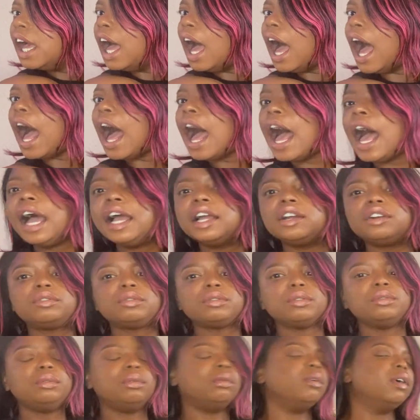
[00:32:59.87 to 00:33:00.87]
I
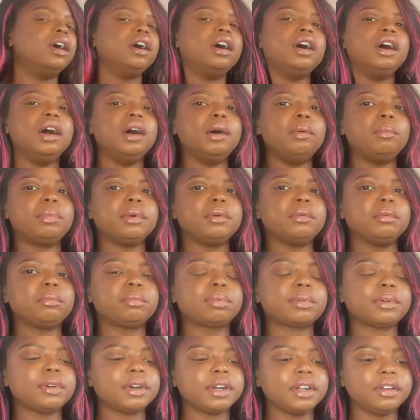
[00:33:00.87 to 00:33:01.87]
grew up
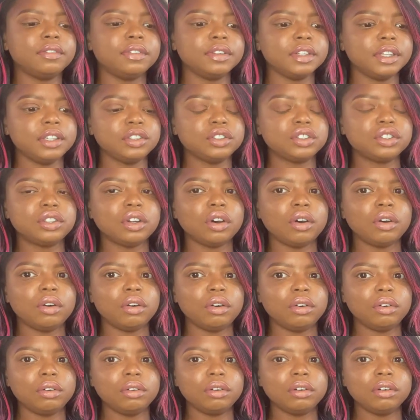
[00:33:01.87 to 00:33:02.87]
privileged,
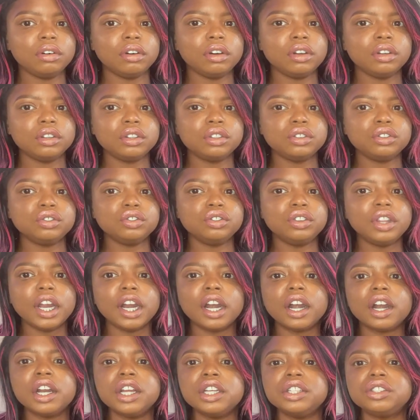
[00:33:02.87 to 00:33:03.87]
so
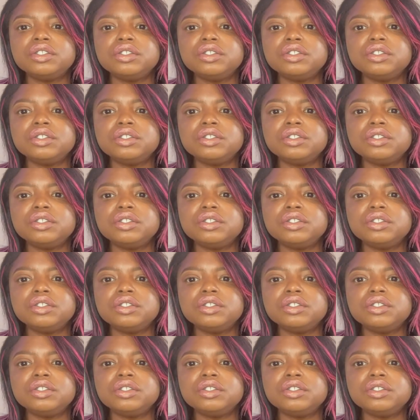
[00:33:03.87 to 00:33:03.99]
there is